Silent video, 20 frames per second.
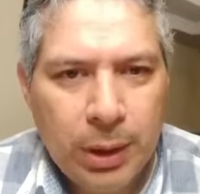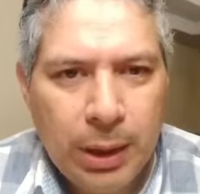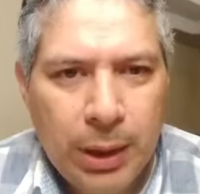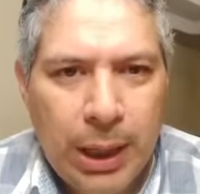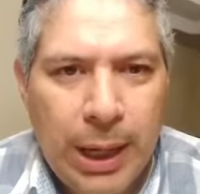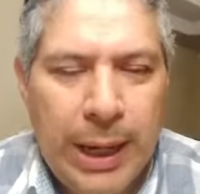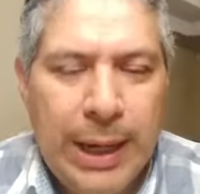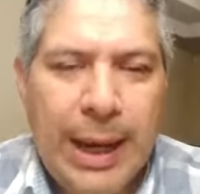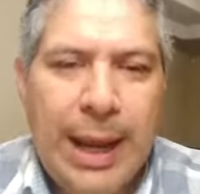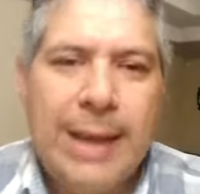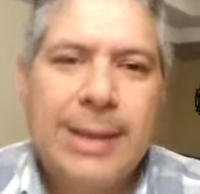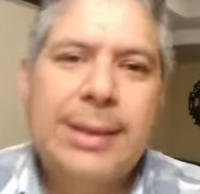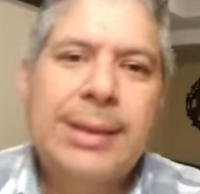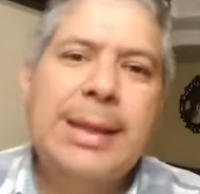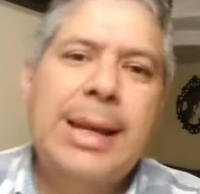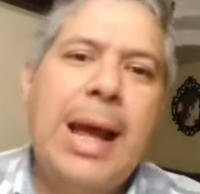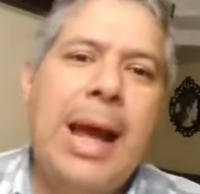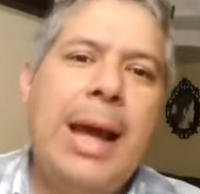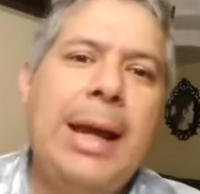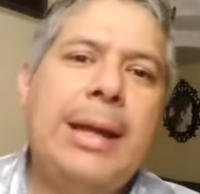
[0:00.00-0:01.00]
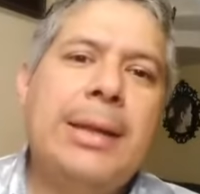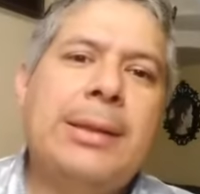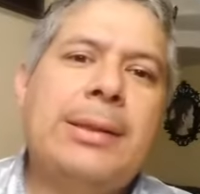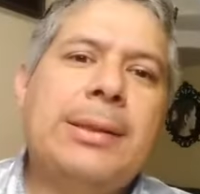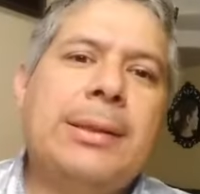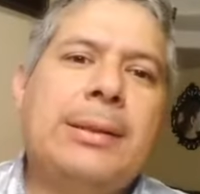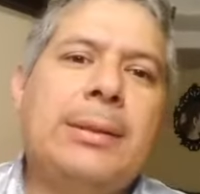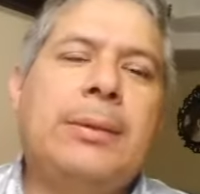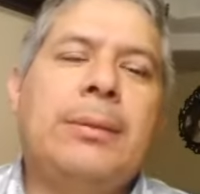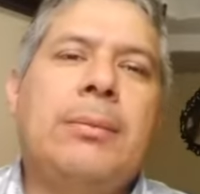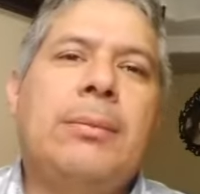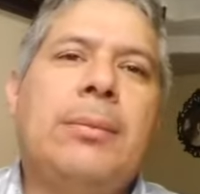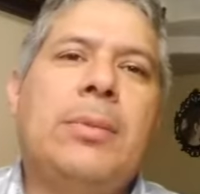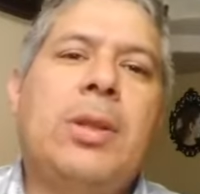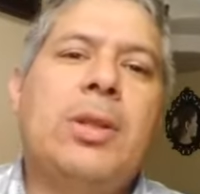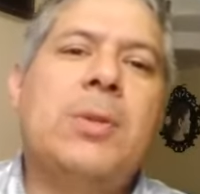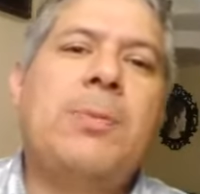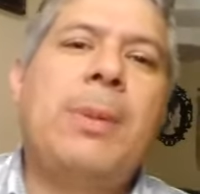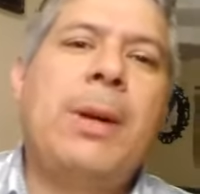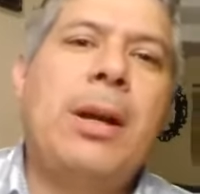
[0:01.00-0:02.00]
And last night,
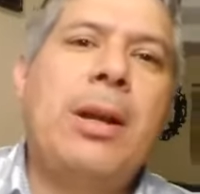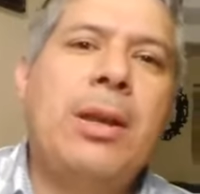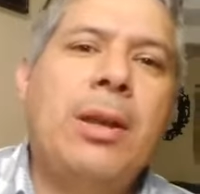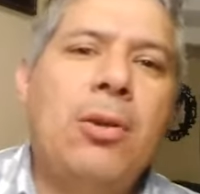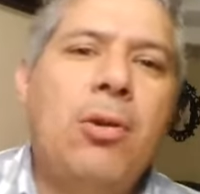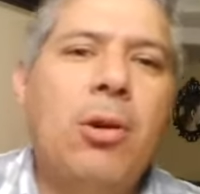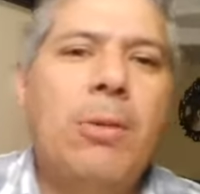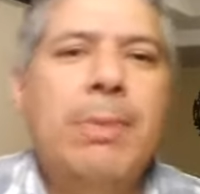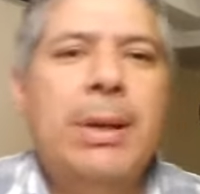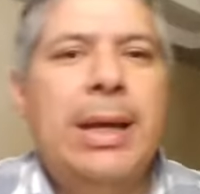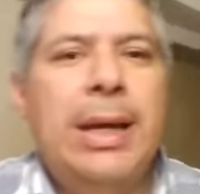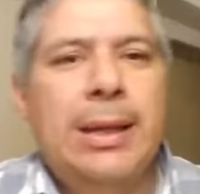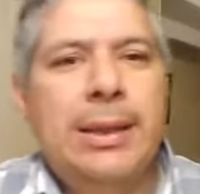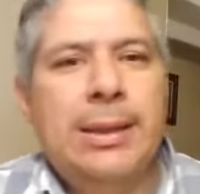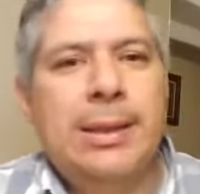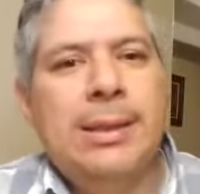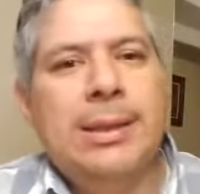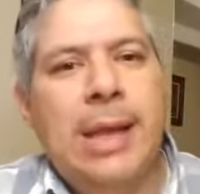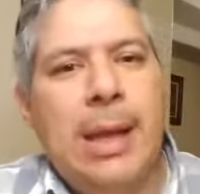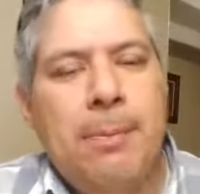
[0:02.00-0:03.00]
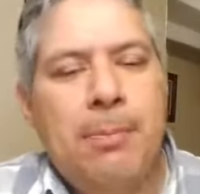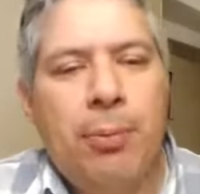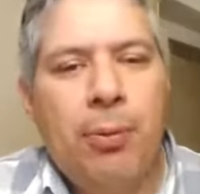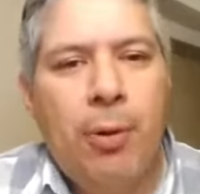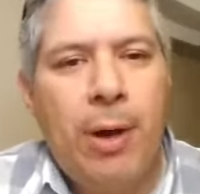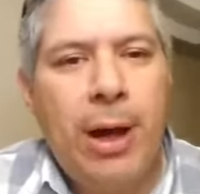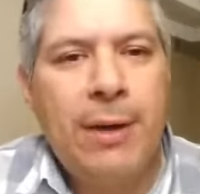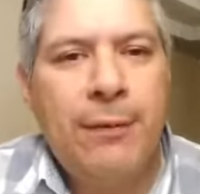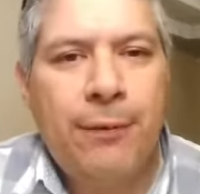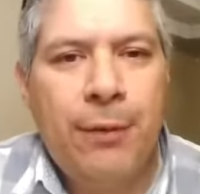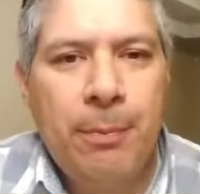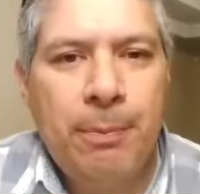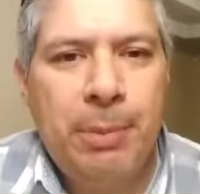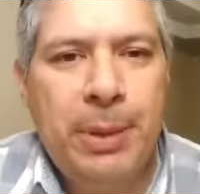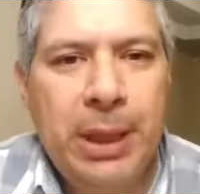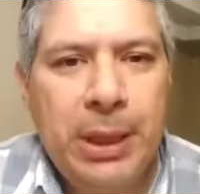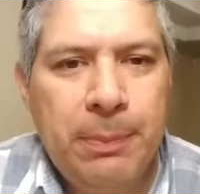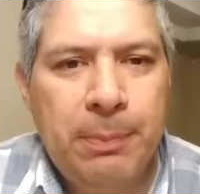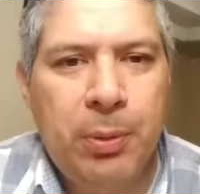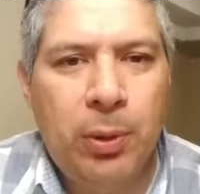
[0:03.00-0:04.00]
the Spirit of the Lord began to say, pray for
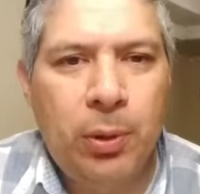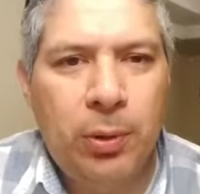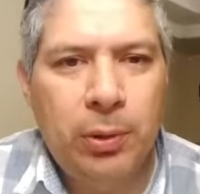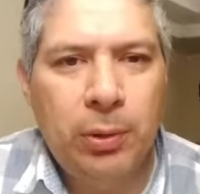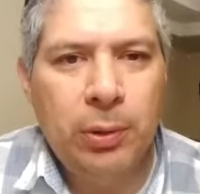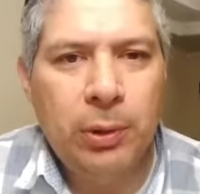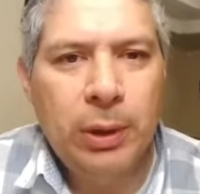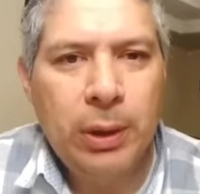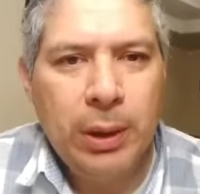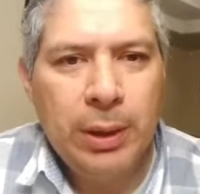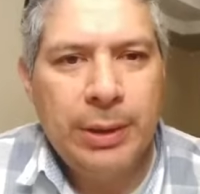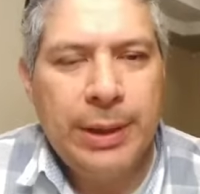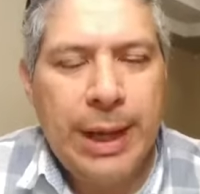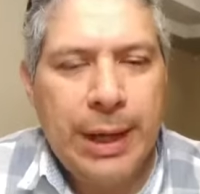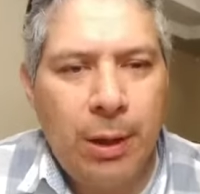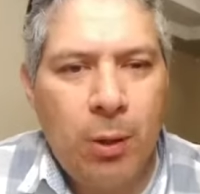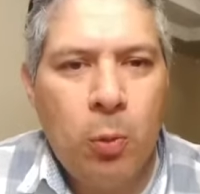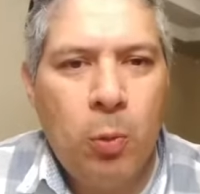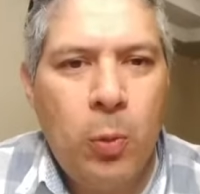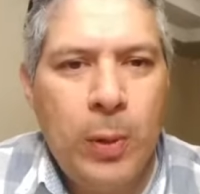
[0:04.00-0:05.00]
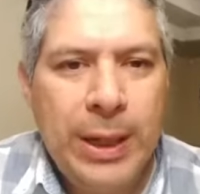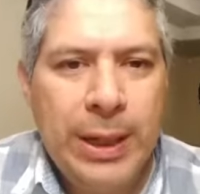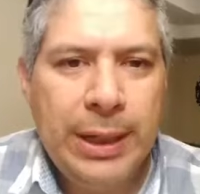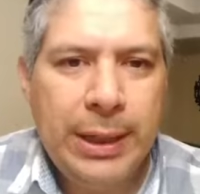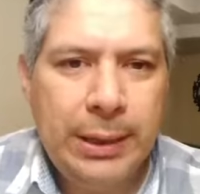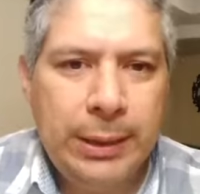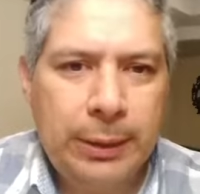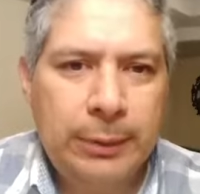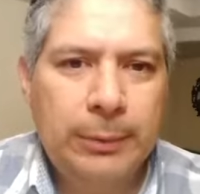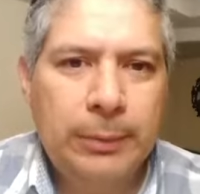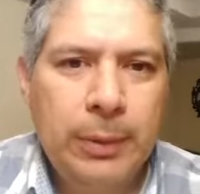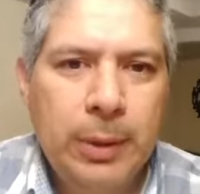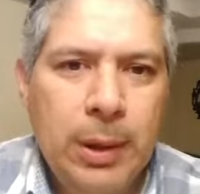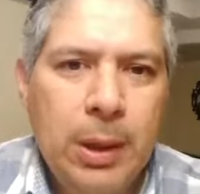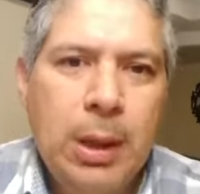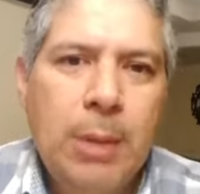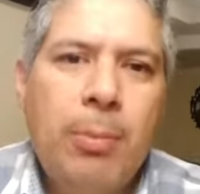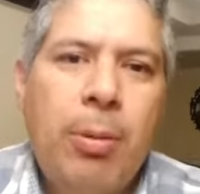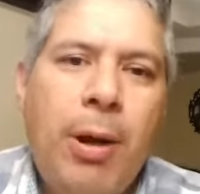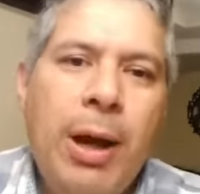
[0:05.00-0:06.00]
people that are weak.
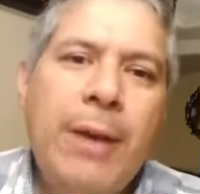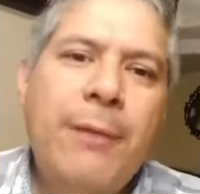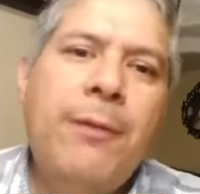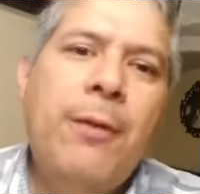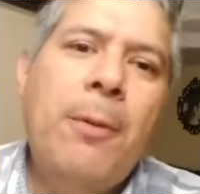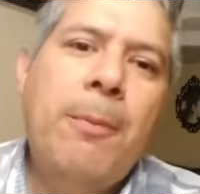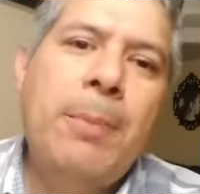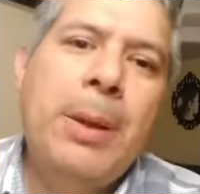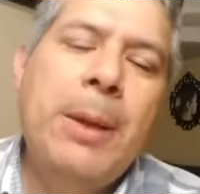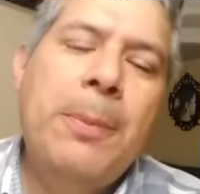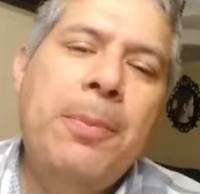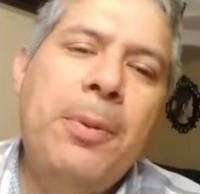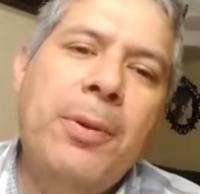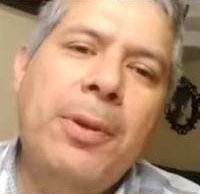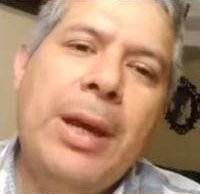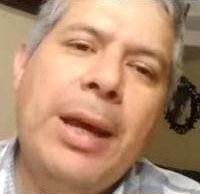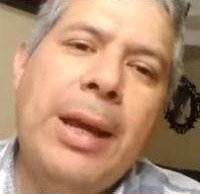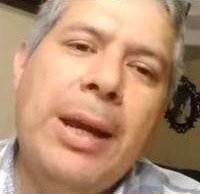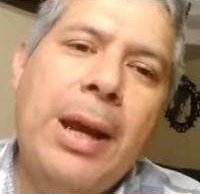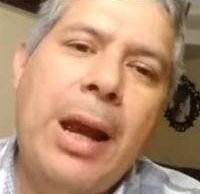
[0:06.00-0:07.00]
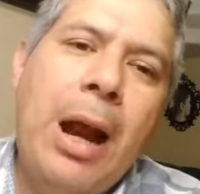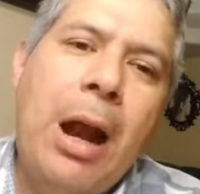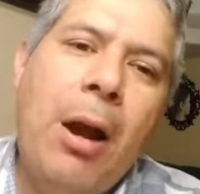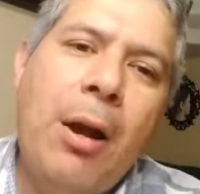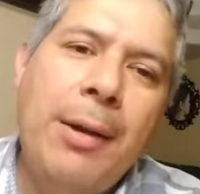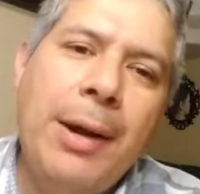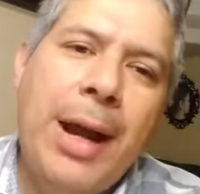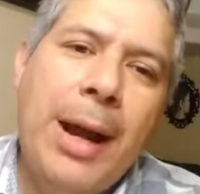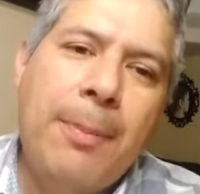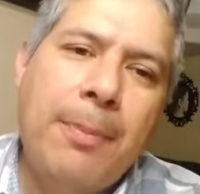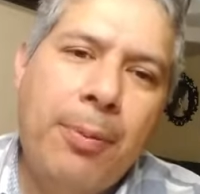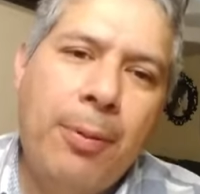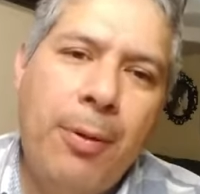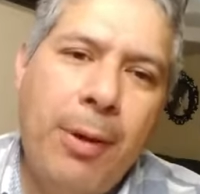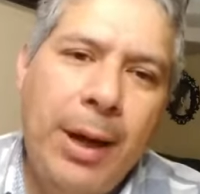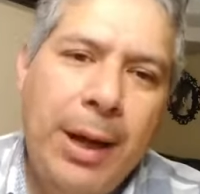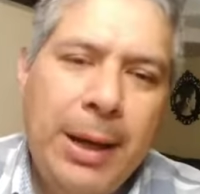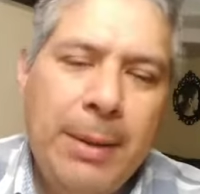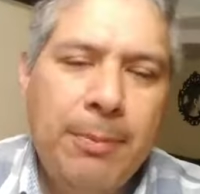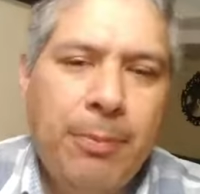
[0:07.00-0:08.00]
Pray for people that are not
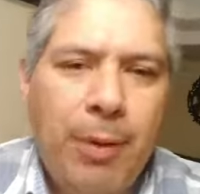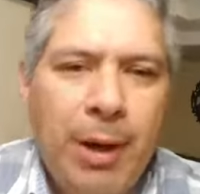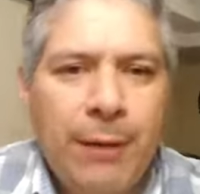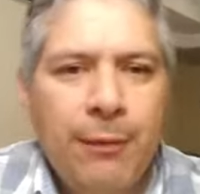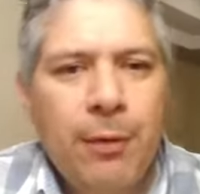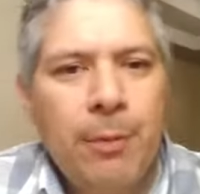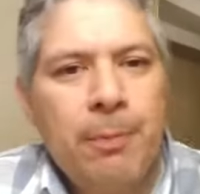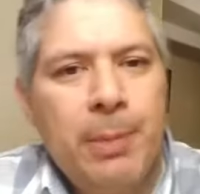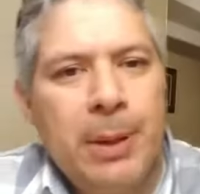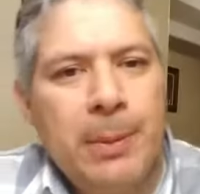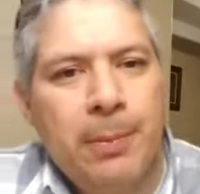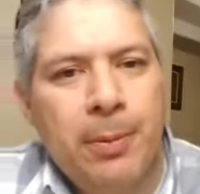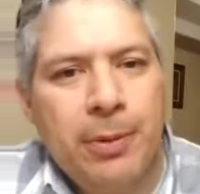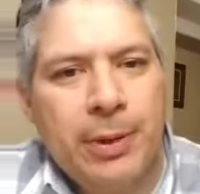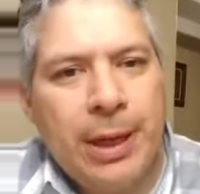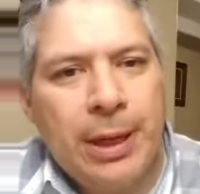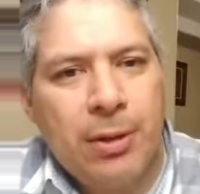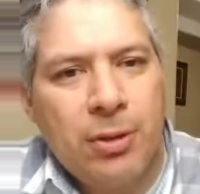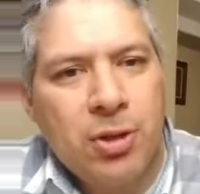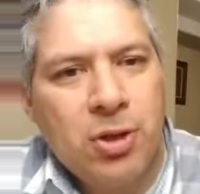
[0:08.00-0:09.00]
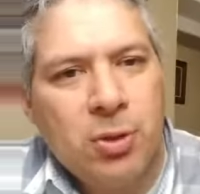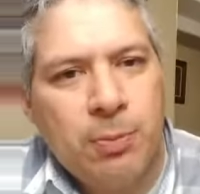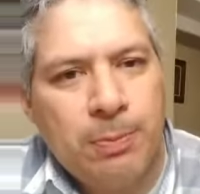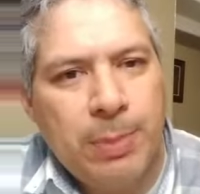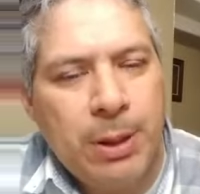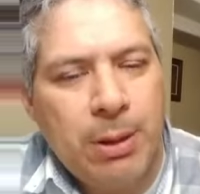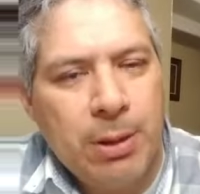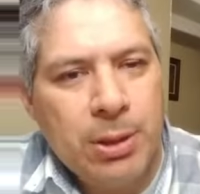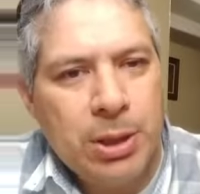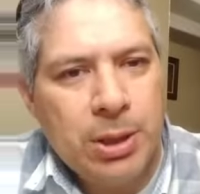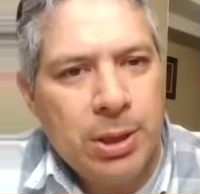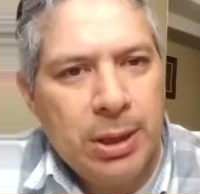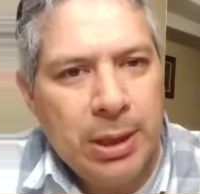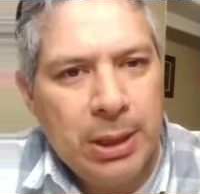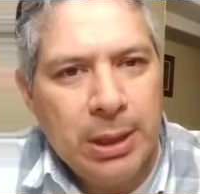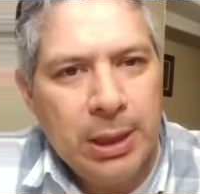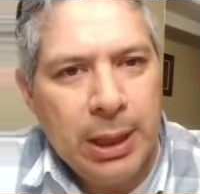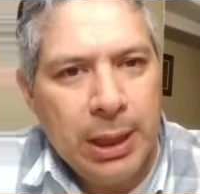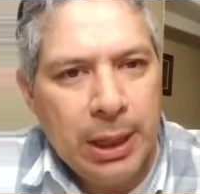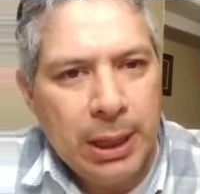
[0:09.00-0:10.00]
praying. Pray for people that are spiritually